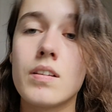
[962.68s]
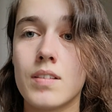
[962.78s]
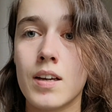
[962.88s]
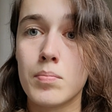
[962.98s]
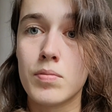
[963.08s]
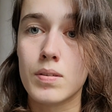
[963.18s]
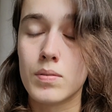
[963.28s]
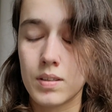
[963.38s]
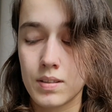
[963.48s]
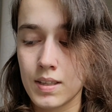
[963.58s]
the time if they
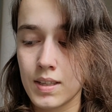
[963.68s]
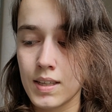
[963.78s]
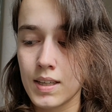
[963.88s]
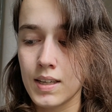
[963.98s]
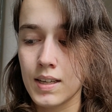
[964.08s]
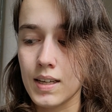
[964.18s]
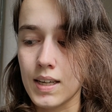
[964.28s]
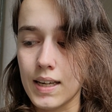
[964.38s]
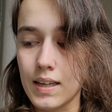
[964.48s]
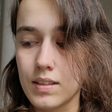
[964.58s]
want.
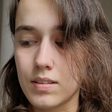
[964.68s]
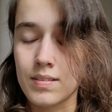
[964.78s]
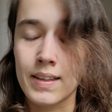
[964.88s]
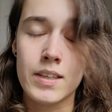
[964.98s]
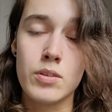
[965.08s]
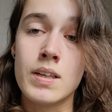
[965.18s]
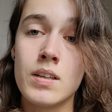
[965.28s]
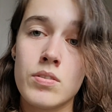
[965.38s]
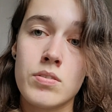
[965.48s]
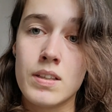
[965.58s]
Just like you can
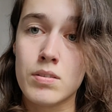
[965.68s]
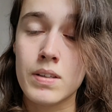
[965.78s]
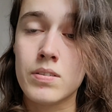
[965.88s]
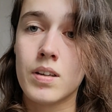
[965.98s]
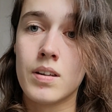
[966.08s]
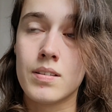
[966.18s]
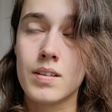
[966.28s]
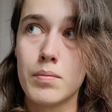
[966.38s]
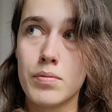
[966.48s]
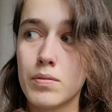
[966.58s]
use your intuition all the
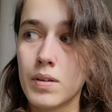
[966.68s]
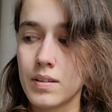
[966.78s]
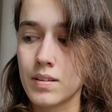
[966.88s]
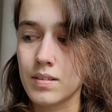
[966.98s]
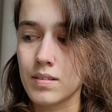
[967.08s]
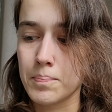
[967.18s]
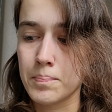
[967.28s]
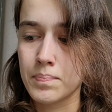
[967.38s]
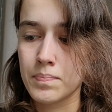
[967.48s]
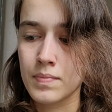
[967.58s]
time if you want it.
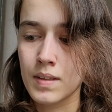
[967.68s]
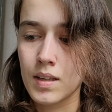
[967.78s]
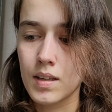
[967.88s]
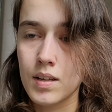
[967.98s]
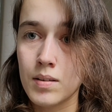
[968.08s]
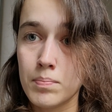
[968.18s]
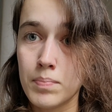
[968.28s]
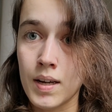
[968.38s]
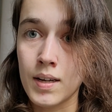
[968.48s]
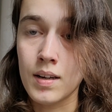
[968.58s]

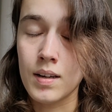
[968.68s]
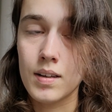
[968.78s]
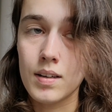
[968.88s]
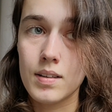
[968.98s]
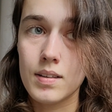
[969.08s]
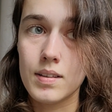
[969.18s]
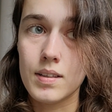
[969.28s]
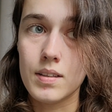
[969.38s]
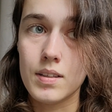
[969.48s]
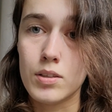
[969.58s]
But
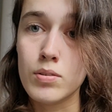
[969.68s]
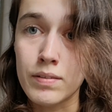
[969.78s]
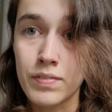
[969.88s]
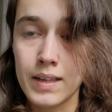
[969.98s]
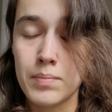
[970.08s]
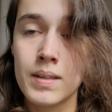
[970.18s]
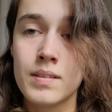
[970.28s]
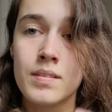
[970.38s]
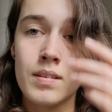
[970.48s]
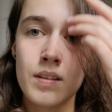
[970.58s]
you have a
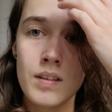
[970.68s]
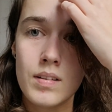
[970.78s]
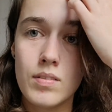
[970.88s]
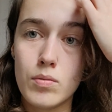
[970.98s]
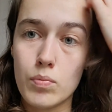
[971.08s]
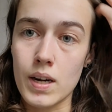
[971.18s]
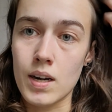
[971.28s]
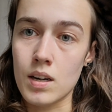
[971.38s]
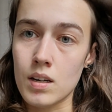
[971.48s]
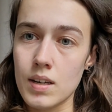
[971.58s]
limit
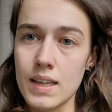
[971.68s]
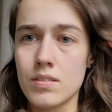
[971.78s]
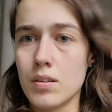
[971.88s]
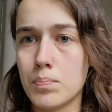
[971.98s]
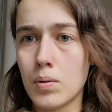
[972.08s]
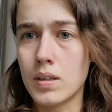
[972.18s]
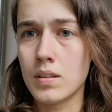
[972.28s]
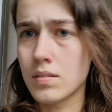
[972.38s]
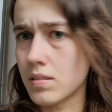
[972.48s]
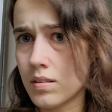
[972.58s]
where at some
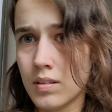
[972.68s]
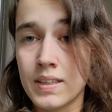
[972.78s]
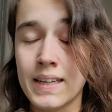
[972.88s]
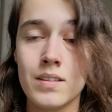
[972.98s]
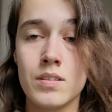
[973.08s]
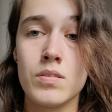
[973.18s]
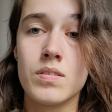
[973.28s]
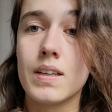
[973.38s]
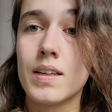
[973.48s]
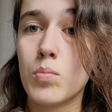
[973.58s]
point you can't use
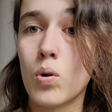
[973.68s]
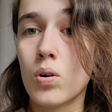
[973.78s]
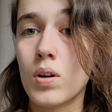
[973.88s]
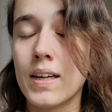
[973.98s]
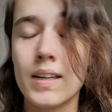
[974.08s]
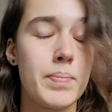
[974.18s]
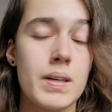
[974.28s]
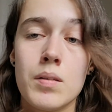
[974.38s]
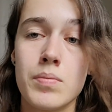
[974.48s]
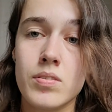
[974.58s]
it anymore and it
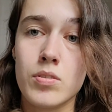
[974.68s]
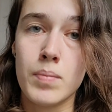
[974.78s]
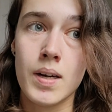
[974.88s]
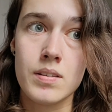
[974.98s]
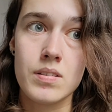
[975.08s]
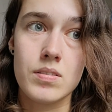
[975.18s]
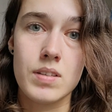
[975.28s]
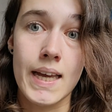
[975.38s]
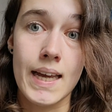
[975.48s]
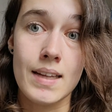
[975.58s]
becomes too much
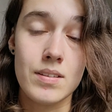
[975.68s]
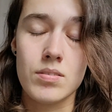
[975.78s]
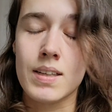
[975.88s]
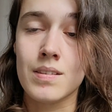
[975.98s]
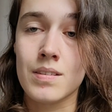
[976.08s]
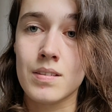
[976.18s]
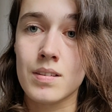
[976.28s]
and you get